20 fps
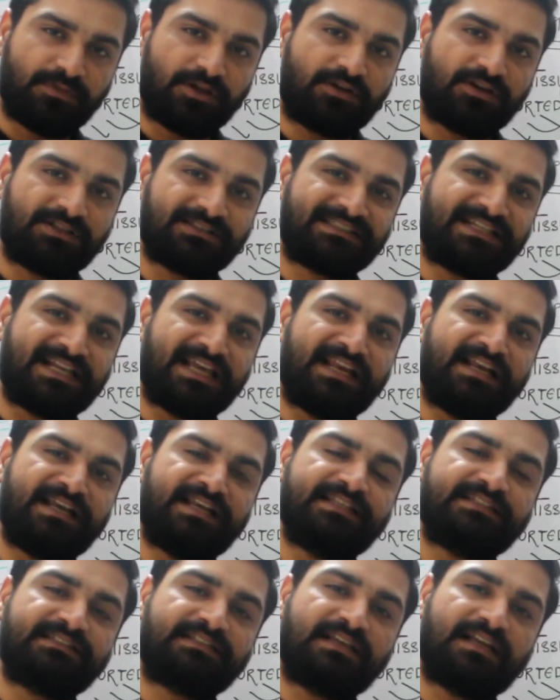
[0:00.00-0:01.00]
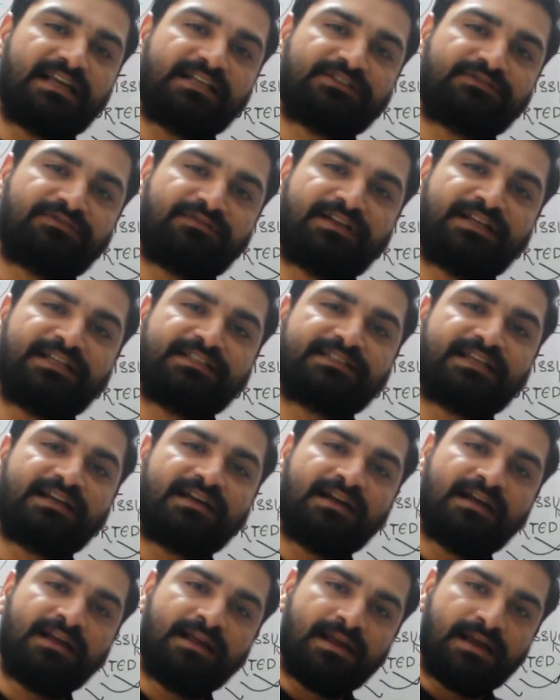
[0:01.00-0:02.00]
because Kennedy's class 1 is
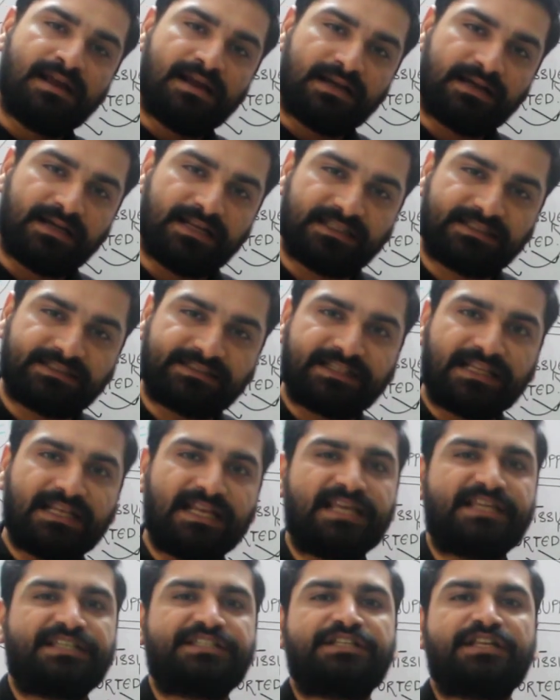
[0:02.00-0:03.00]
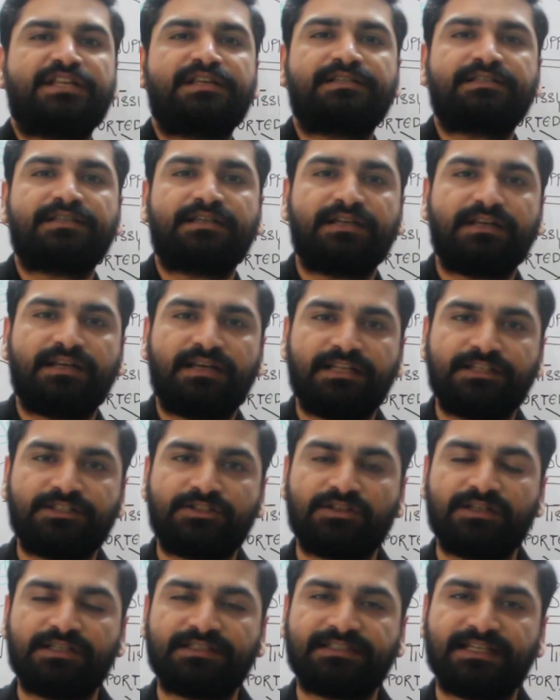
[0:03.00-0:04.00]
a distal extension
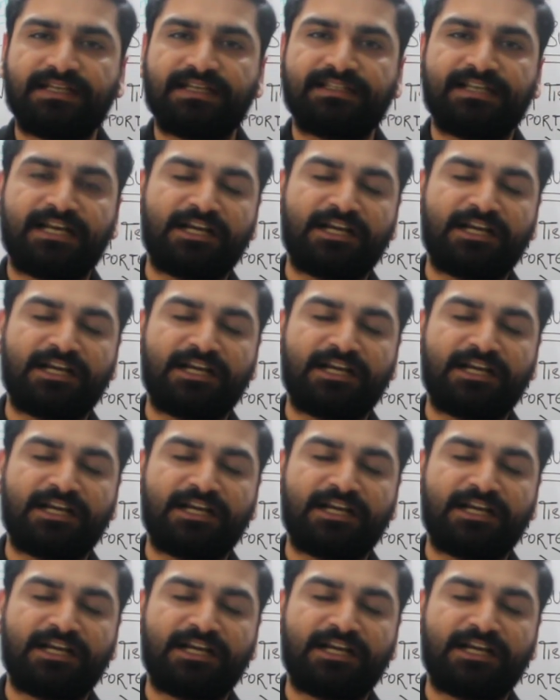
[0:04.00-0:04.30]
edentulous area.